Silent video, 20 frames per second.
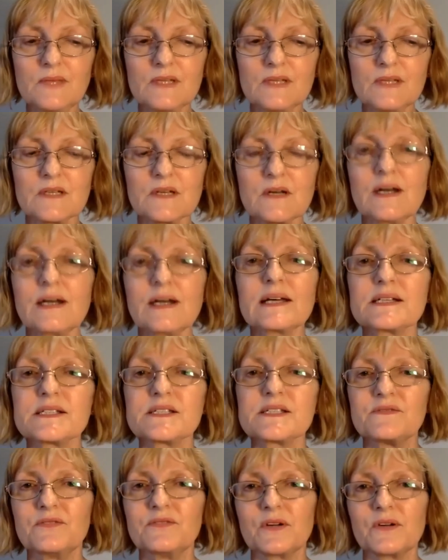tie
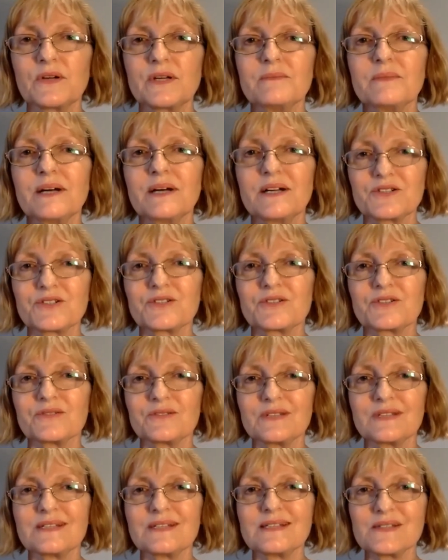us very much to
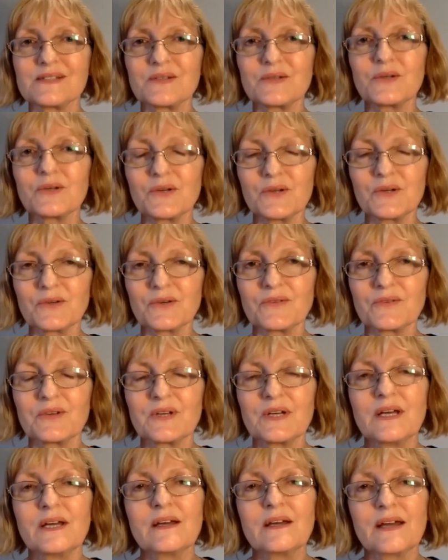this earth
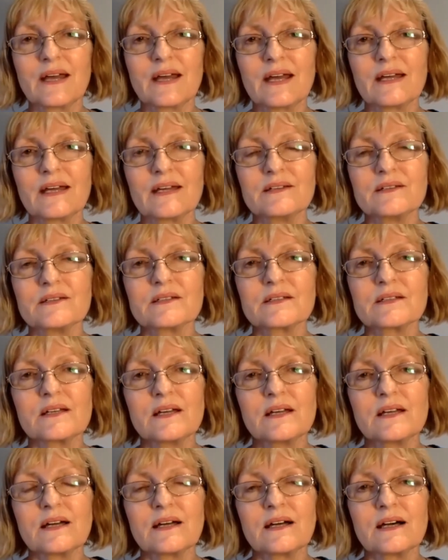and
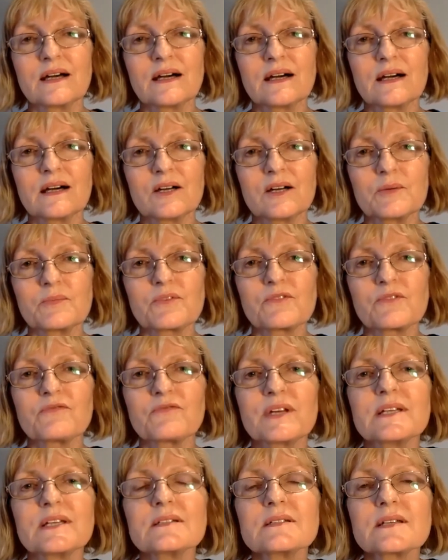uh,
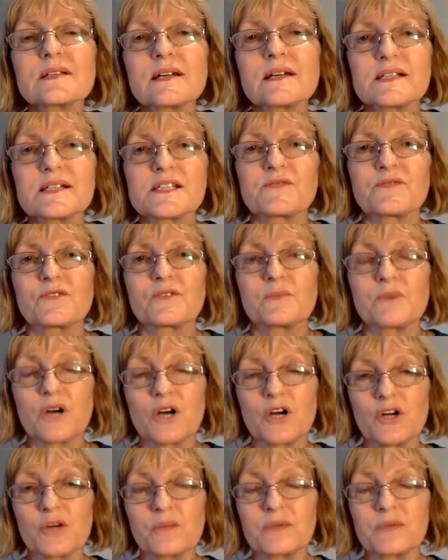prevent us from
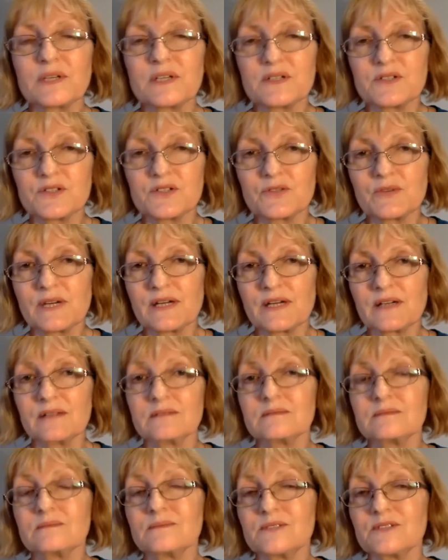opening to
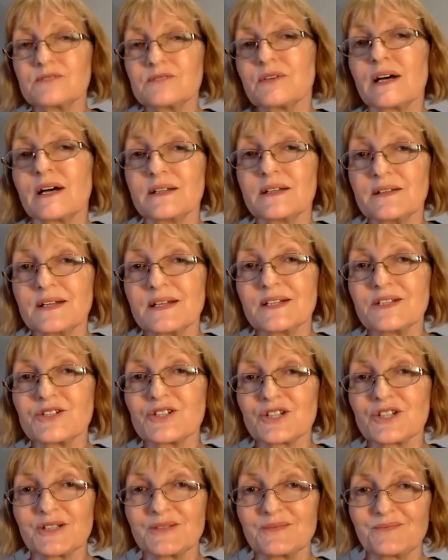our divine
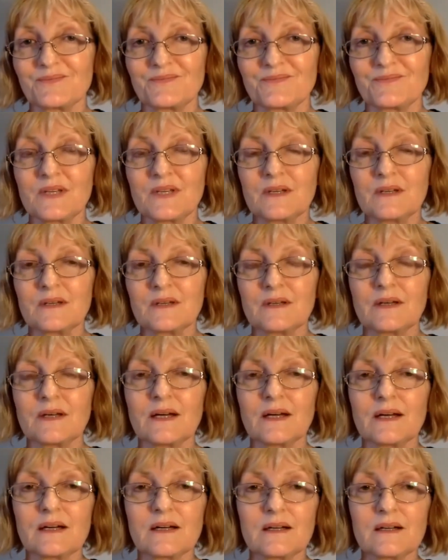nature,
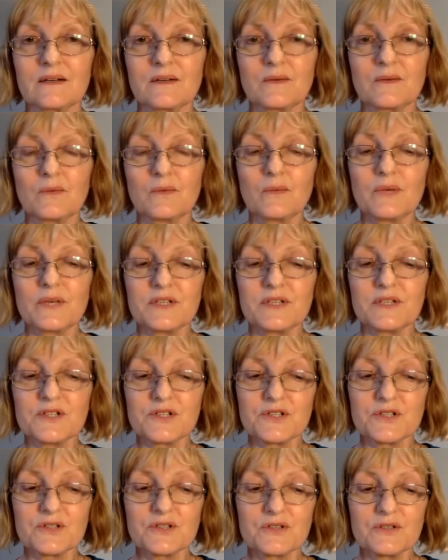uh,
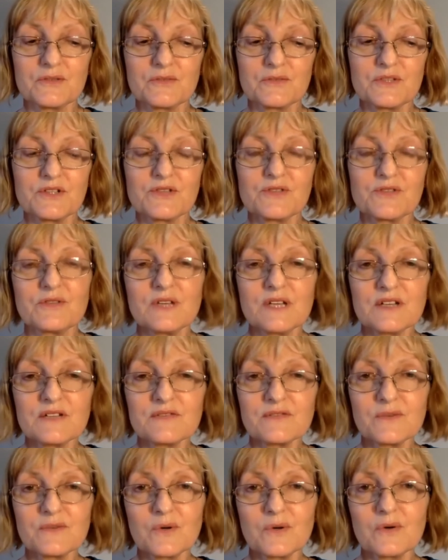which, which
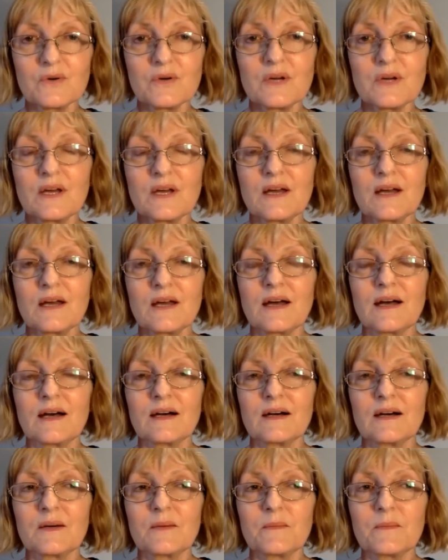therefore
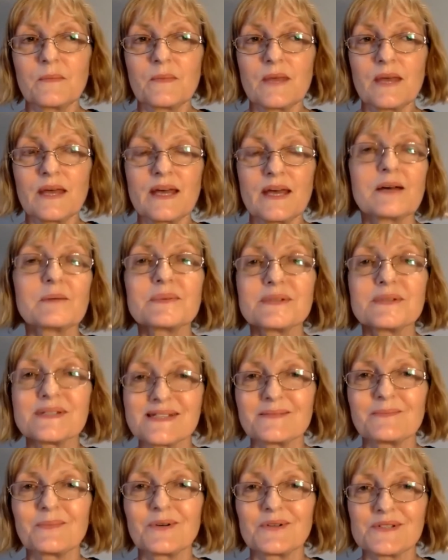um, hampers
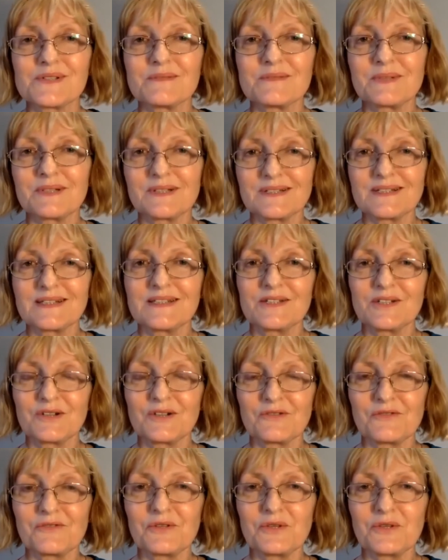the possibility
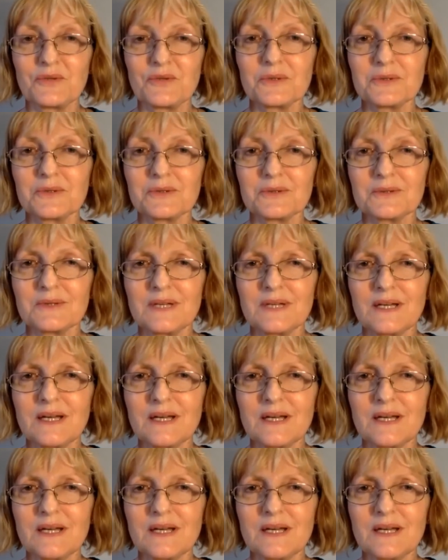of renewal.